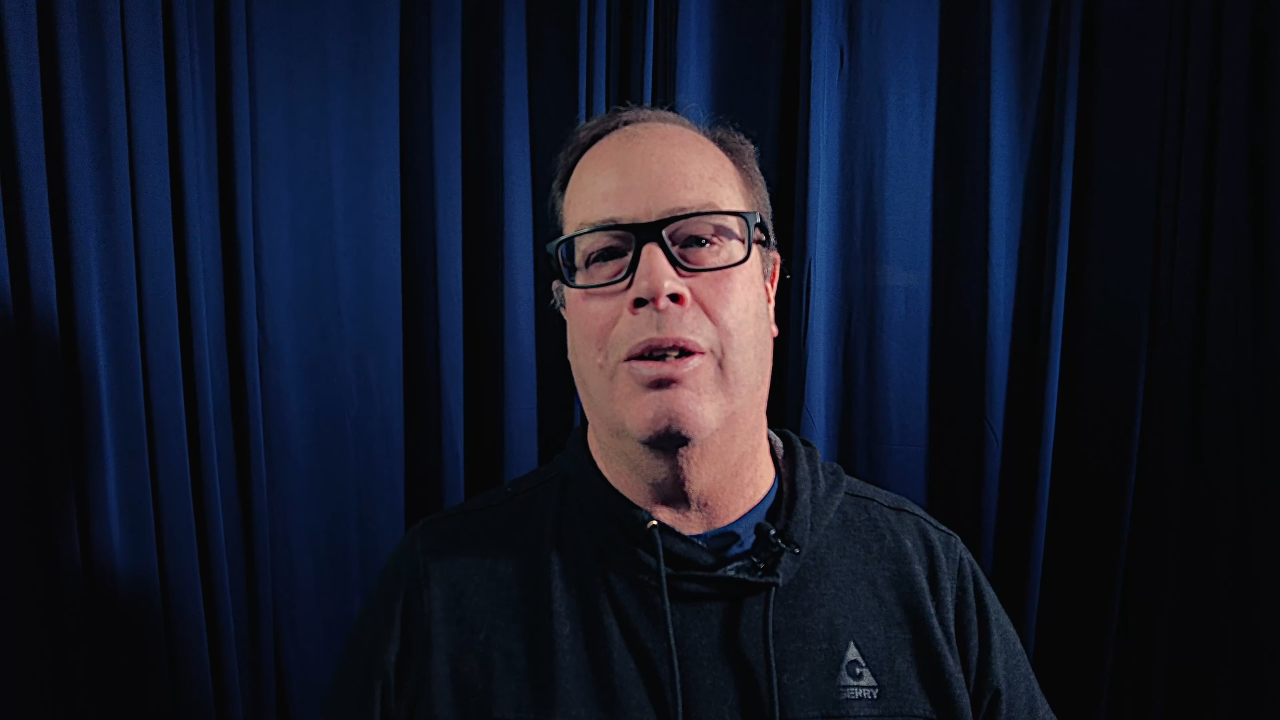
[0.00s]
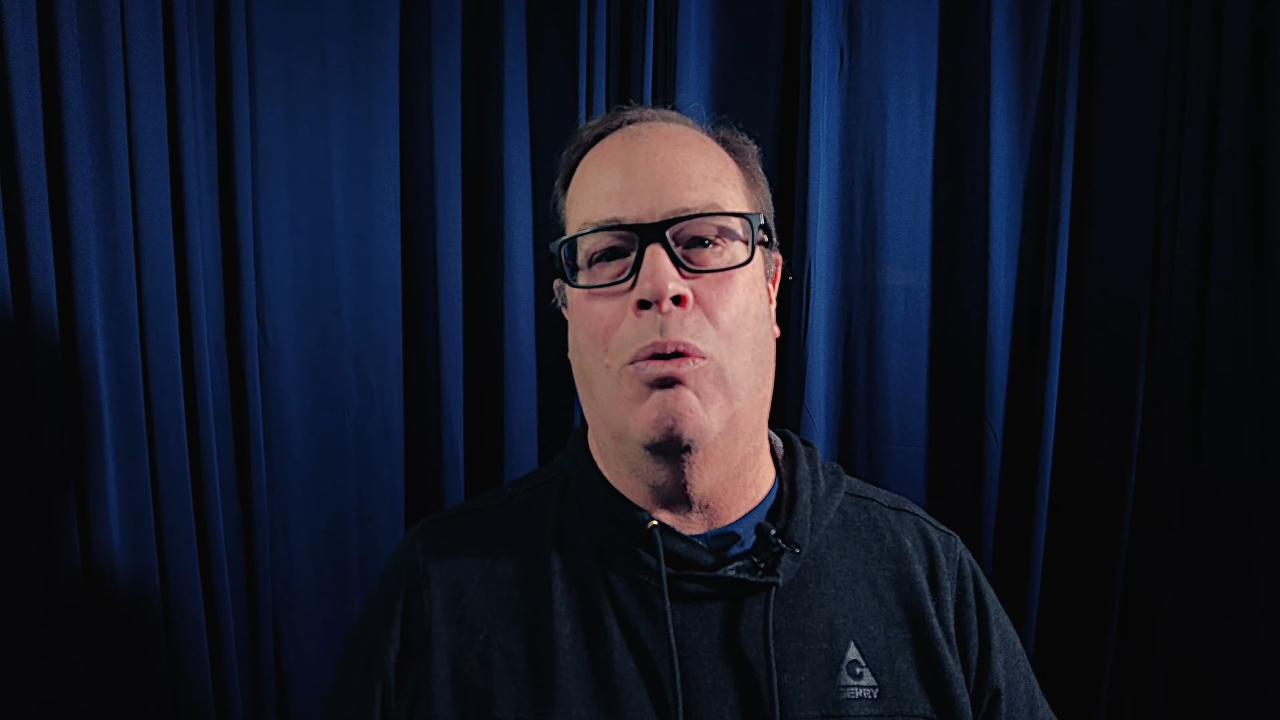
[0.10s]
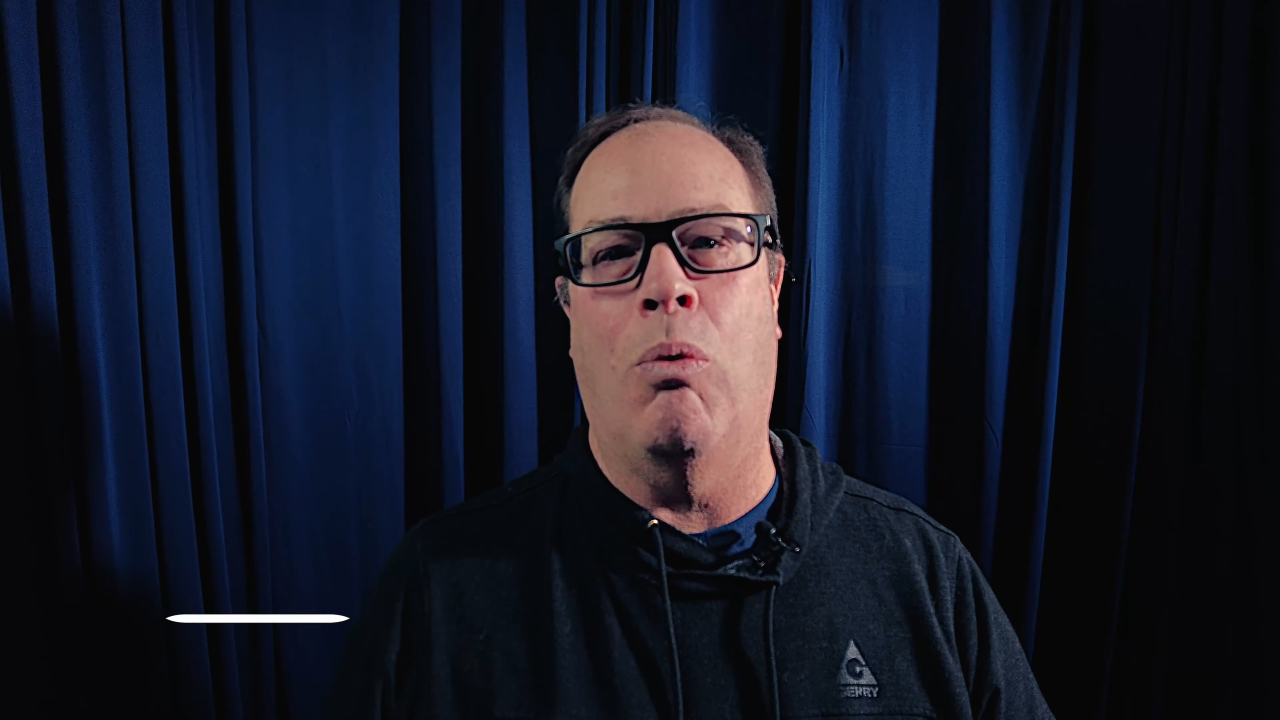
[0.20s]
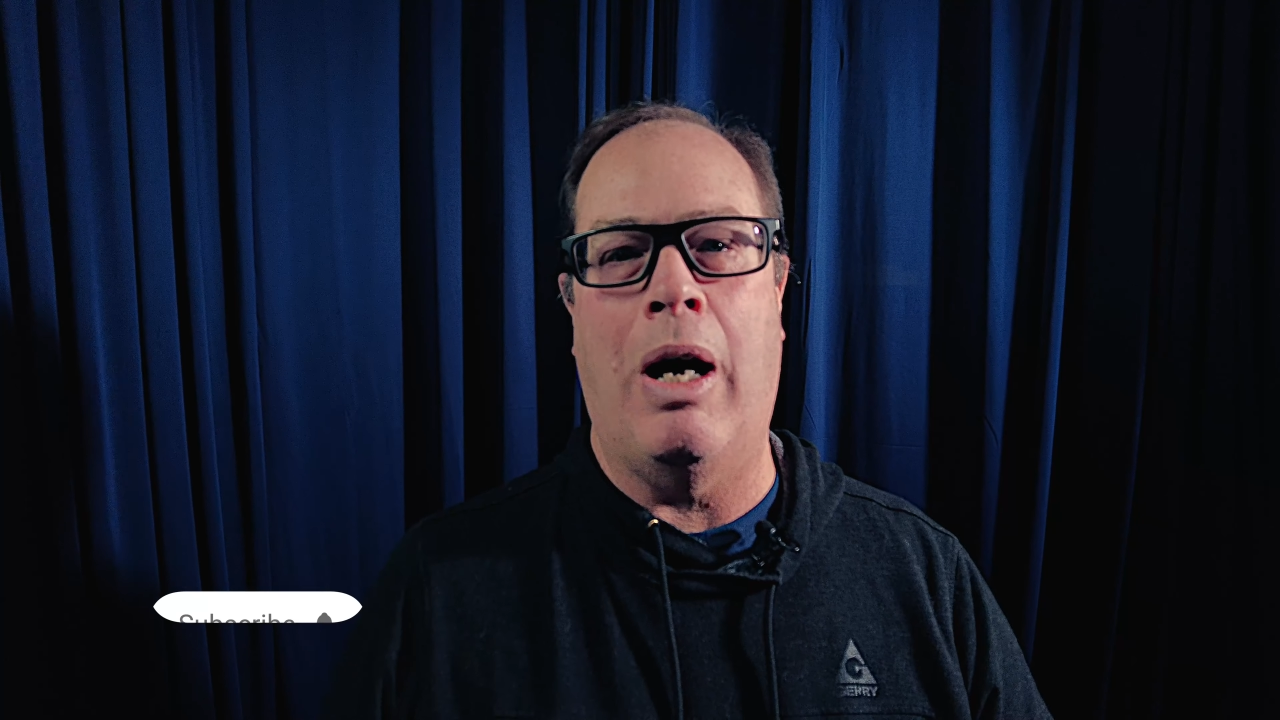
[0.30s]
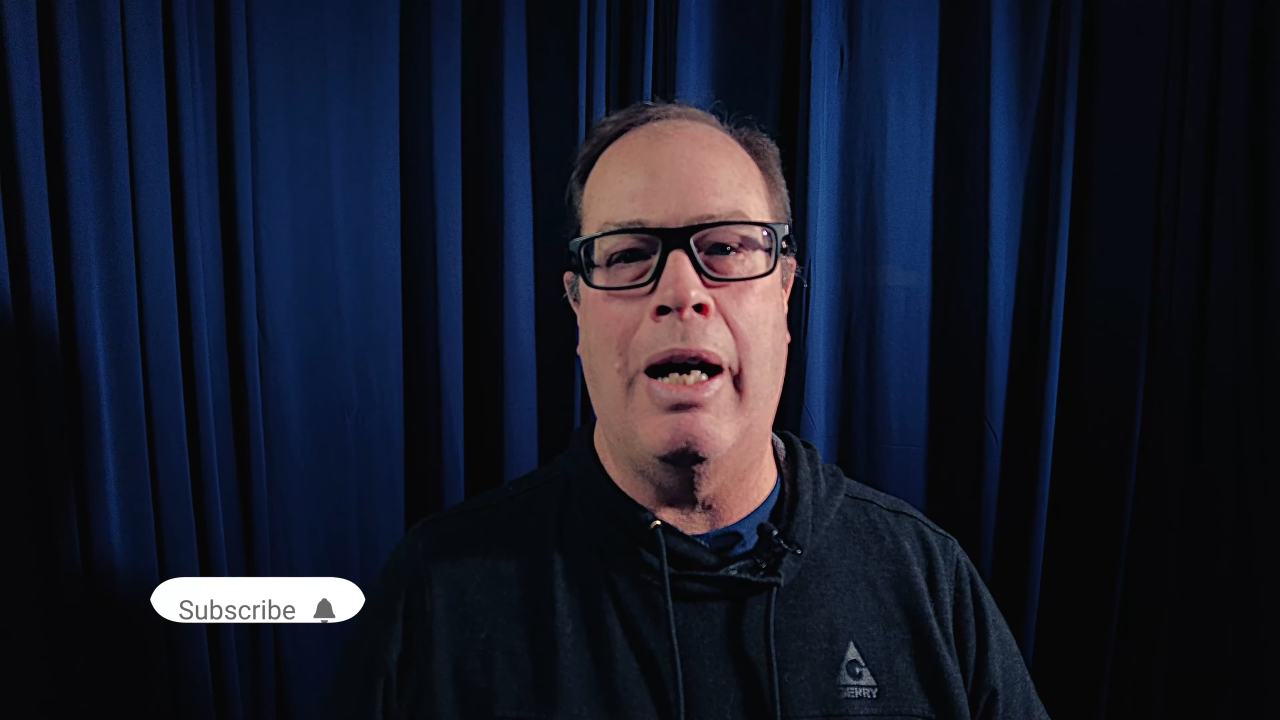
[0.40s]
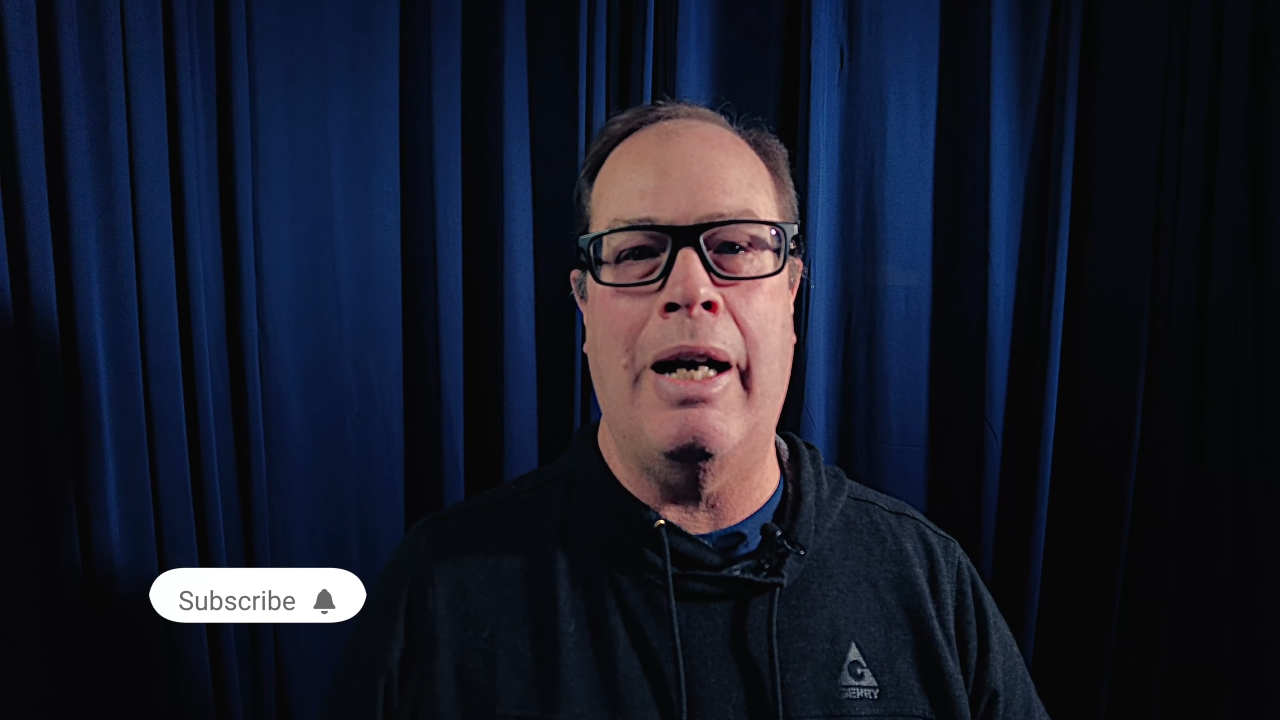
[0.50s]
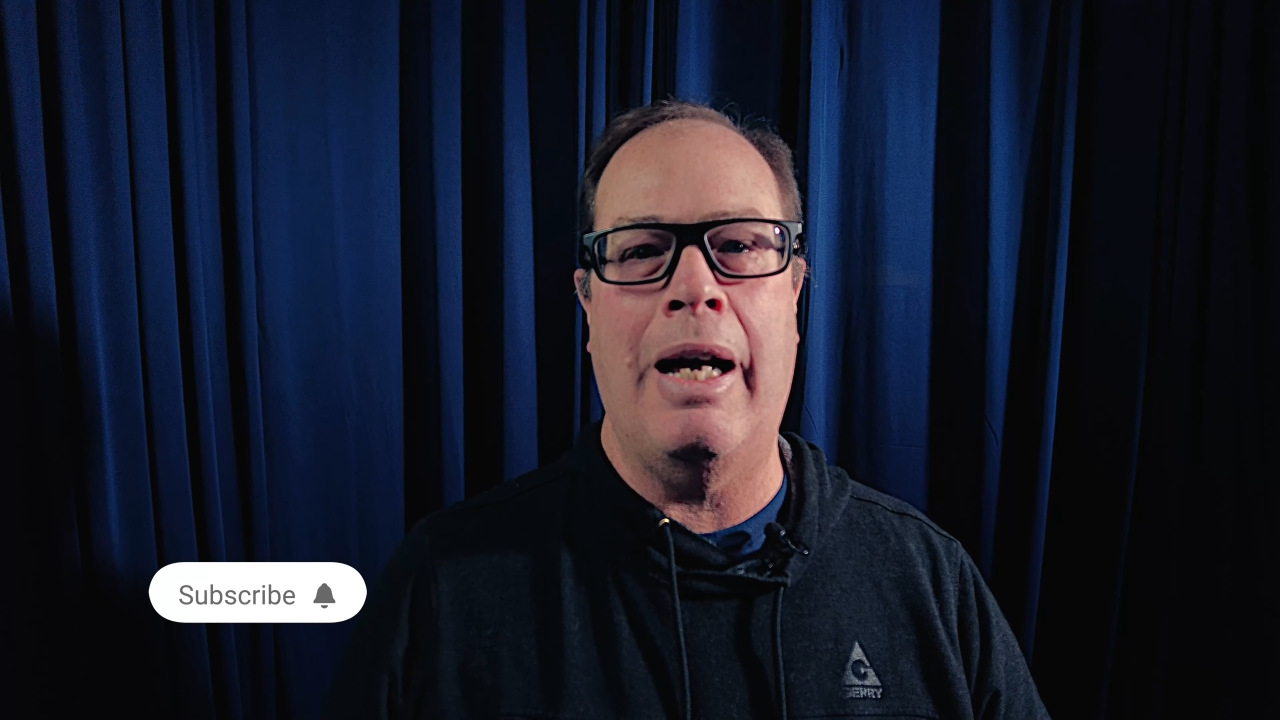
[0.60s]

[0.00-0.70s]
why I